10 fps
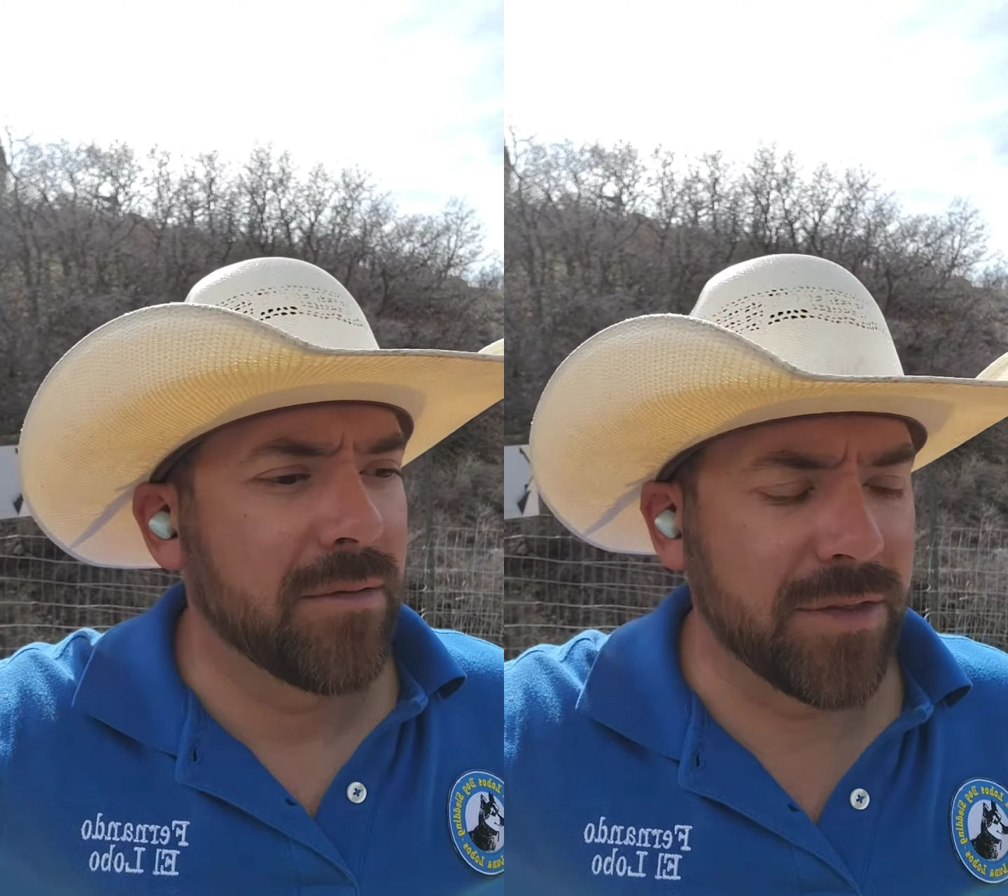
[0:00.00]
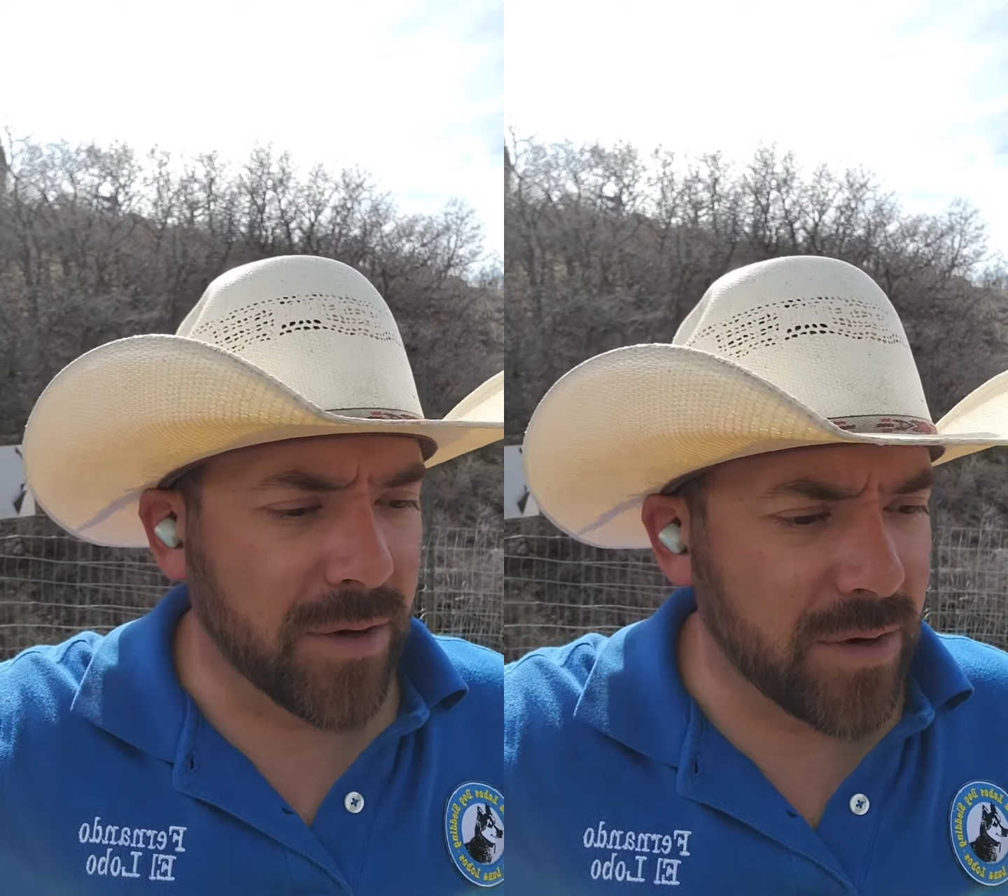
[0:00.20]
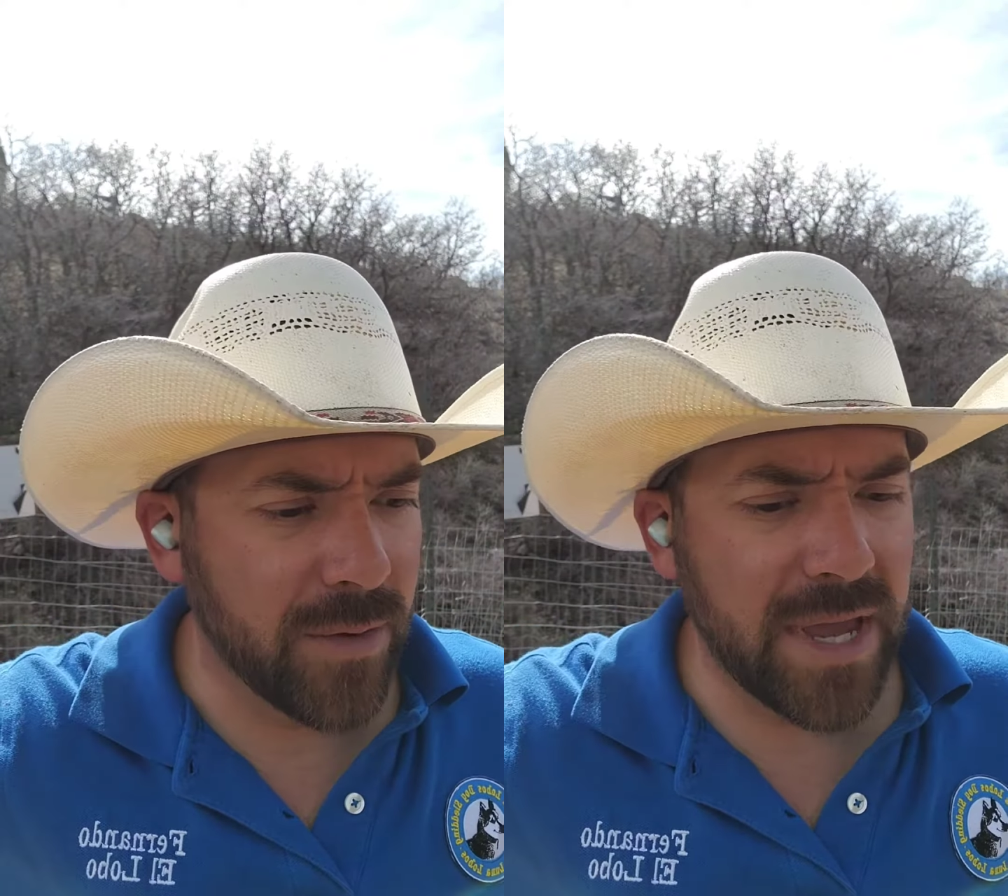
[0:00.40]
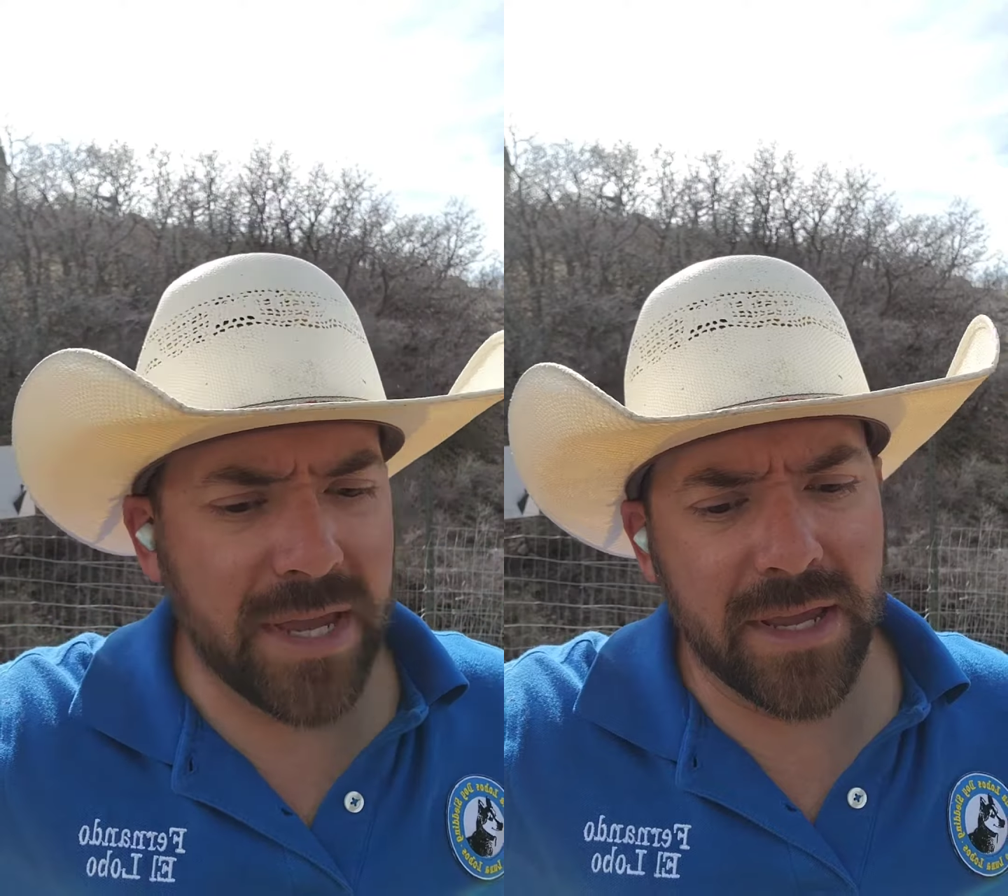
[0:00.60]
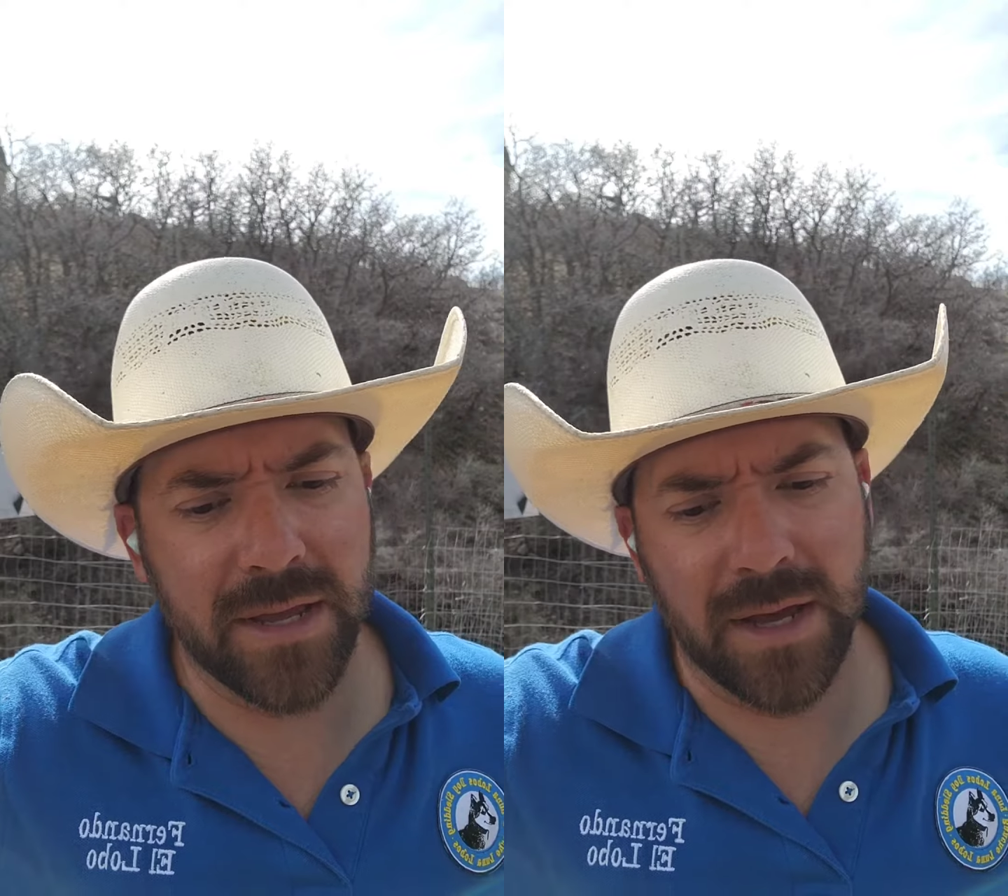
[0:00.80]
We throw it
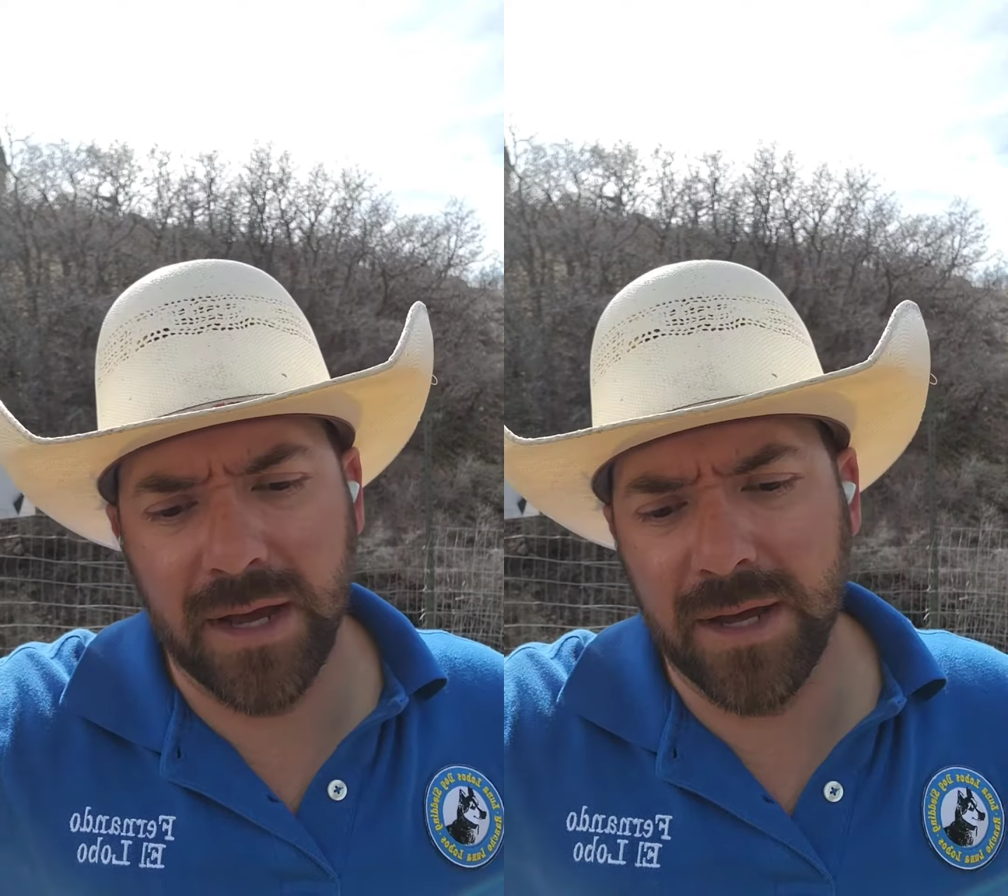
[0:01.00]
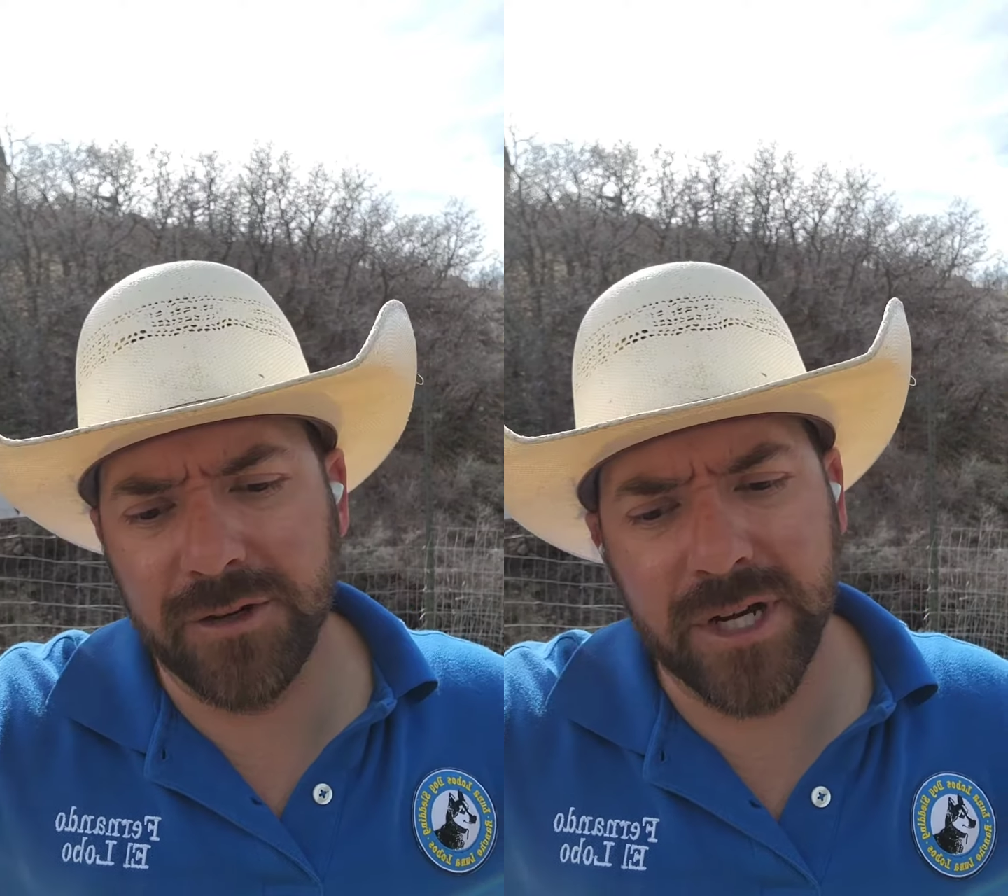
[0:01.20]
away, uh,